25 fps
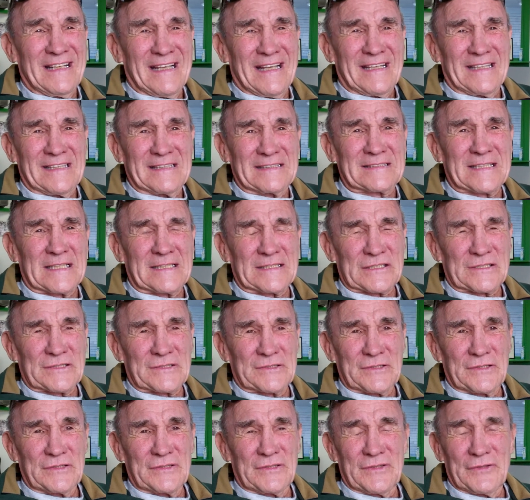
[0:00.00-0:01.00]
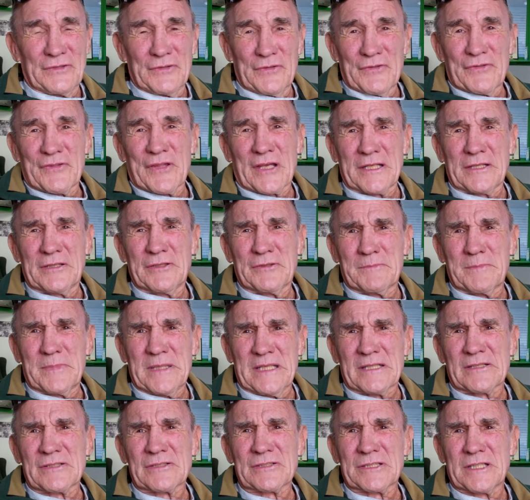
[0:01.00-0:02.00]
He says, "Do you think you'd
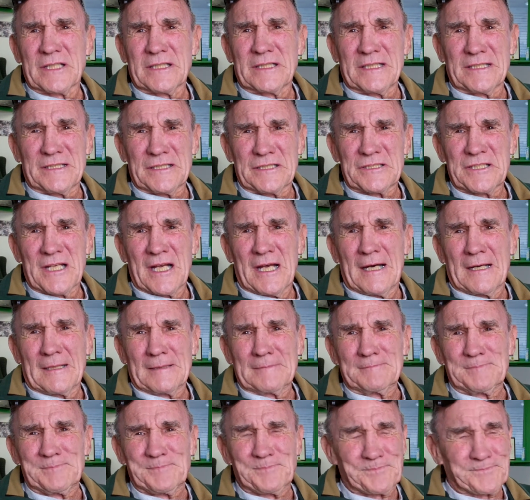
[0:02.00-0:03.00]
be interested in the job?"